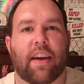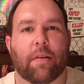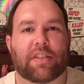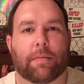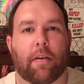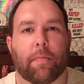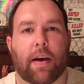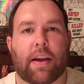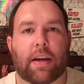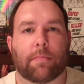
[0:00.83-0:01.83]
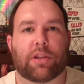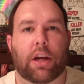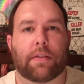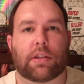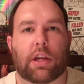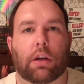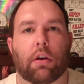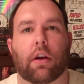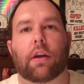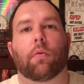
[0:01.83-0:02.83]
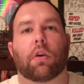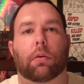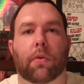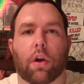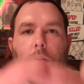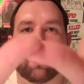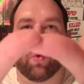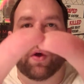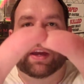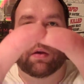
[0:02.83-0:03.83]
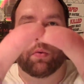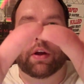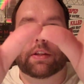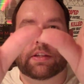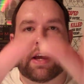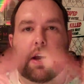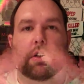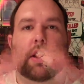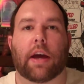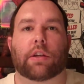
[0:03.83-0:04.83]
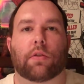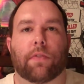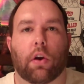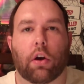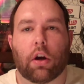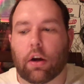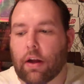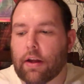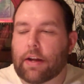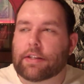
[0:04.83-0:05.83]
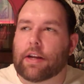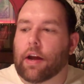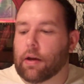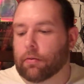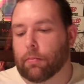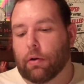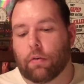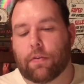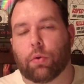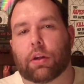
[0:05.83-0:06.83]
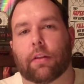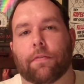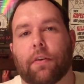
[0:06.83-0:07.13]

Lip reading: Hey, what's up, everybody? I'm Jaythestingray. Welcome to another Wicked Wednesday on the House of Horror. Today, I'm going to be reviewing the